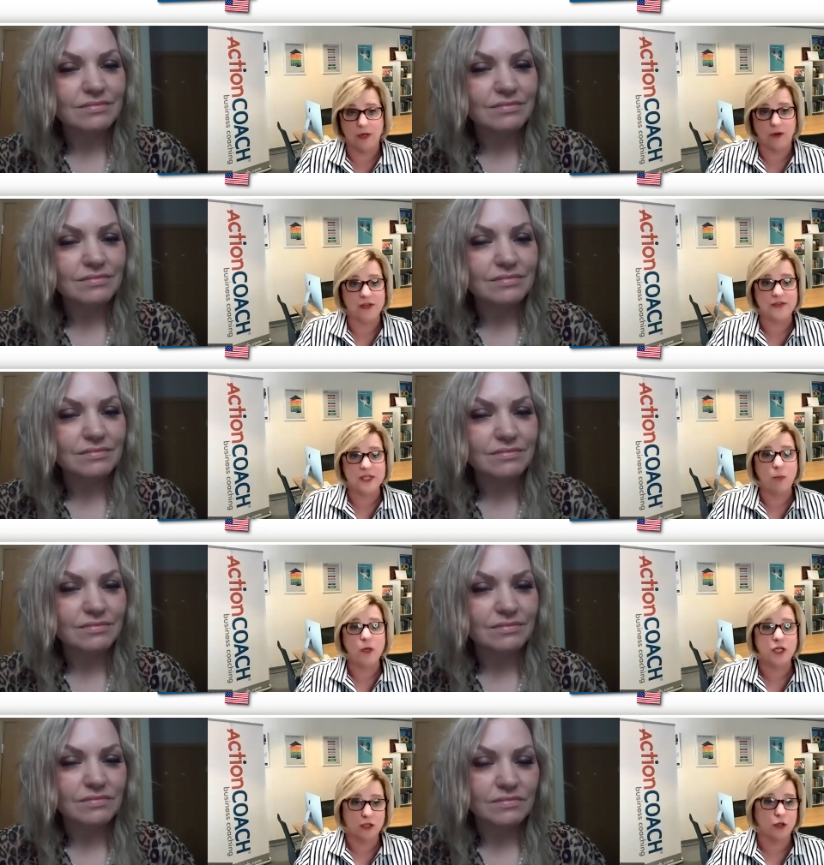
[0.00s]
Speaker 1: you know, if, if
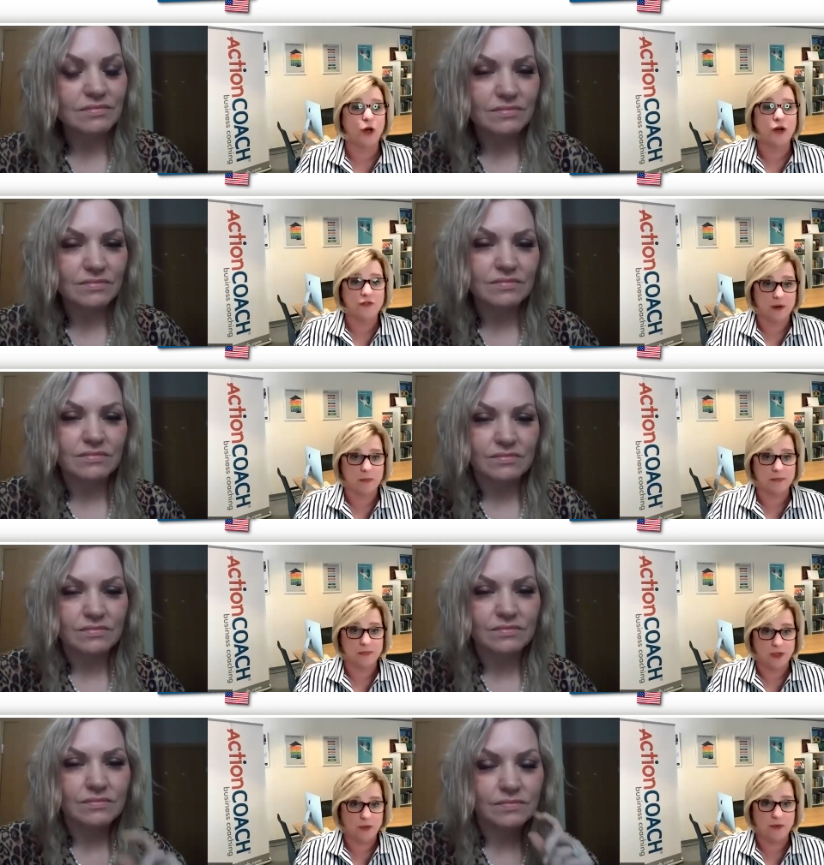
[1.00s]
someone could learn from
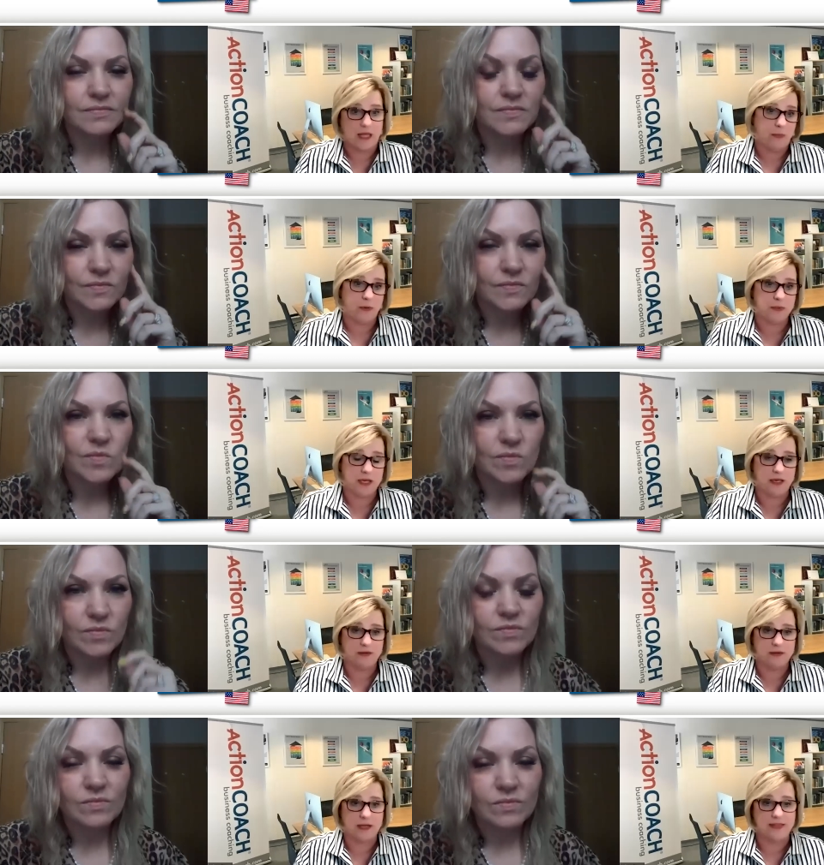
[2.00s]
you, that would
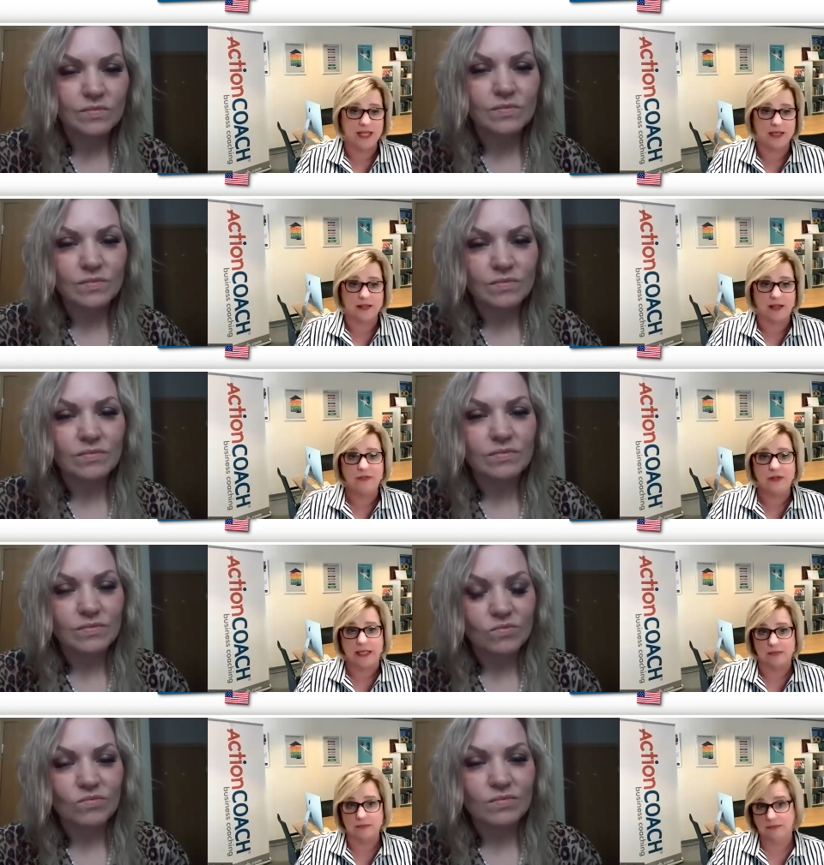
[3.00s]
be, I think,
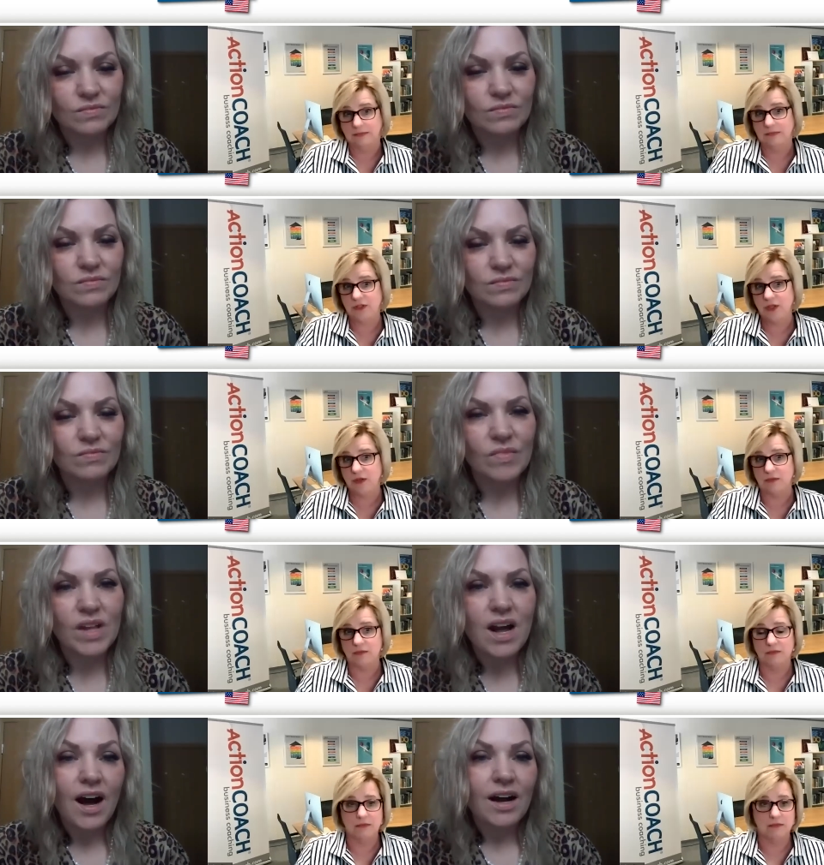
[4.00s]
lovely, too.
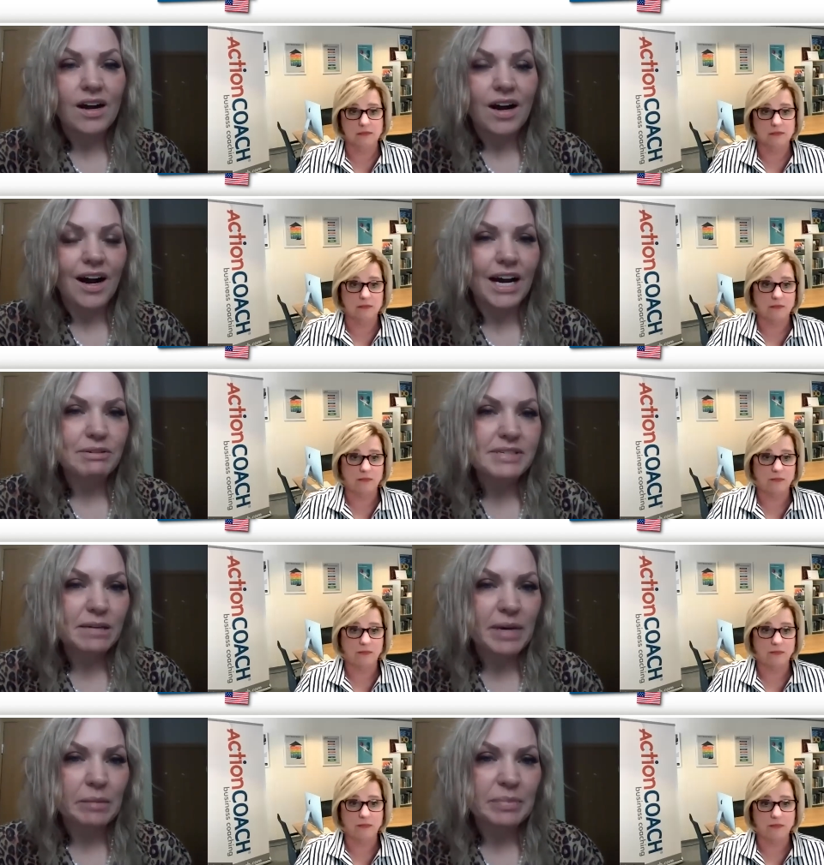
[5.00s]
Speaker 2: I would
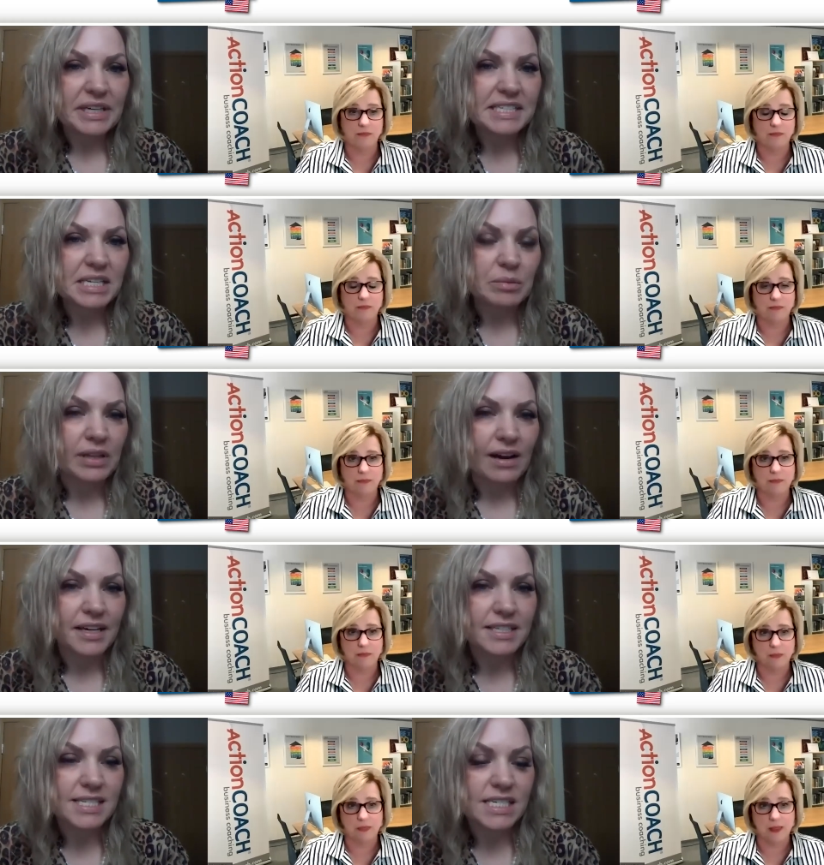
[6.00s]
say my biggest
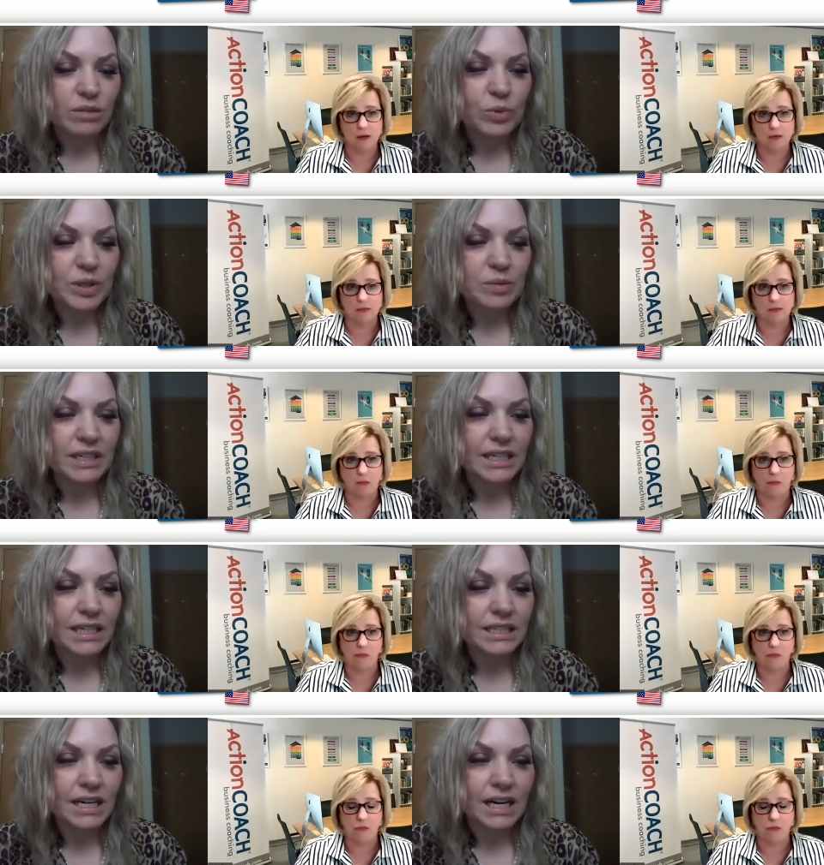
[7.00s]
compliance tip would
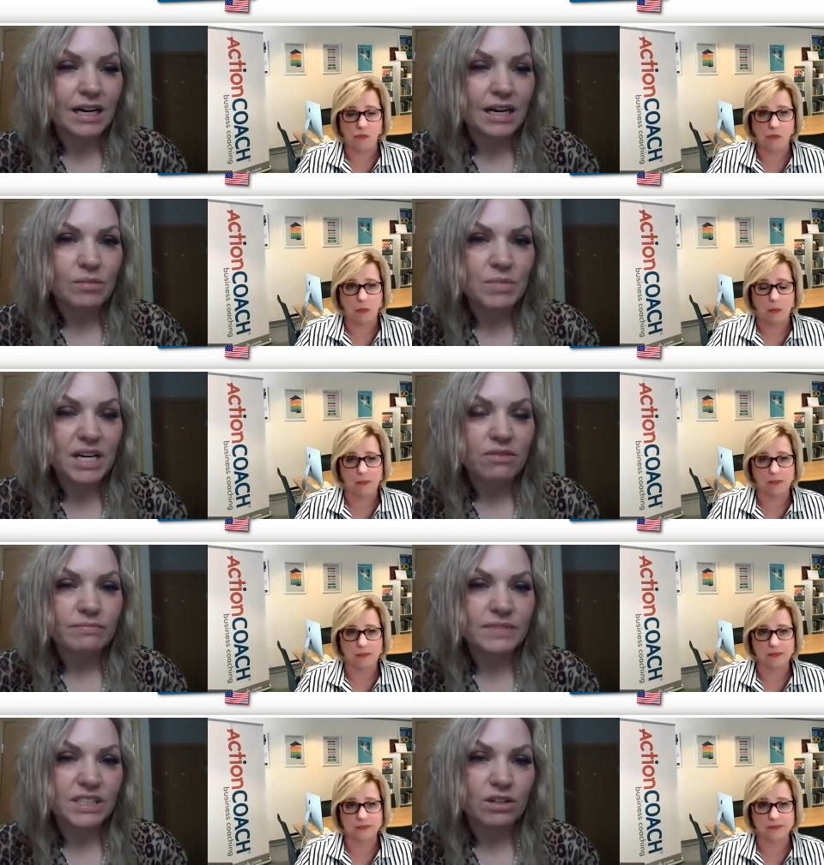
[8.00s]
be, um,
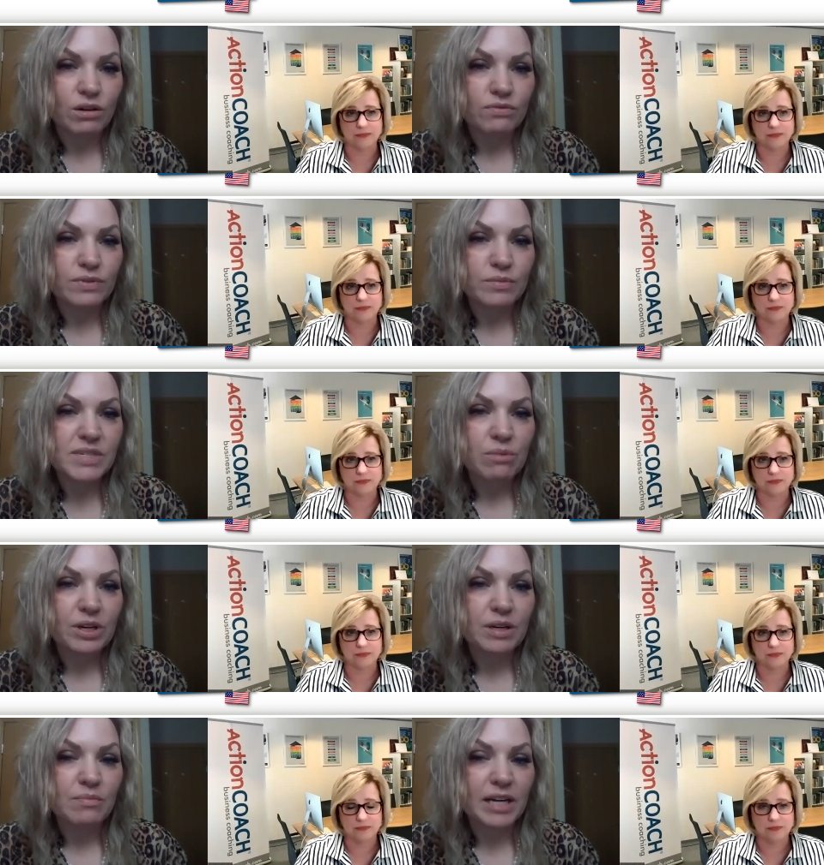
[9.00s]
you know, from
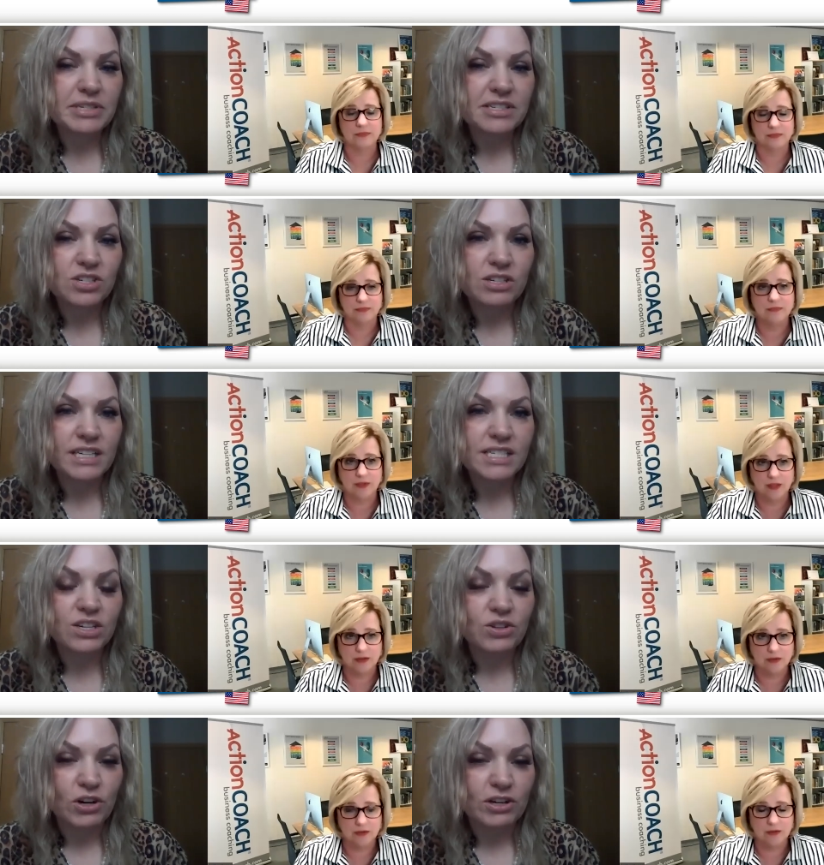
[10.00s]
someone in my position that's
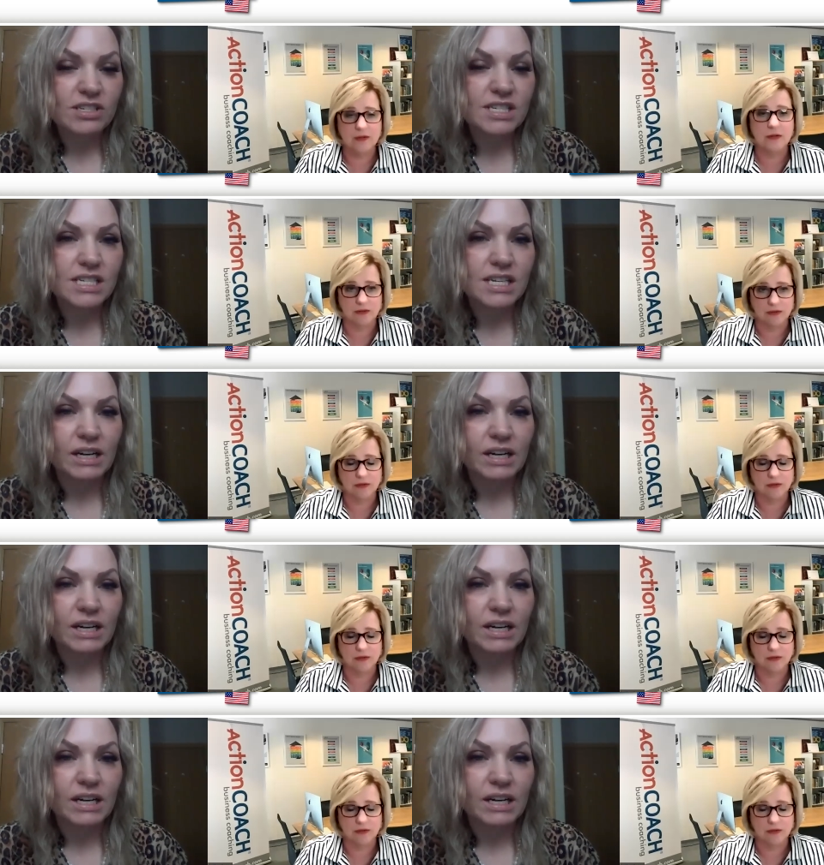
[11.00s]
a nurse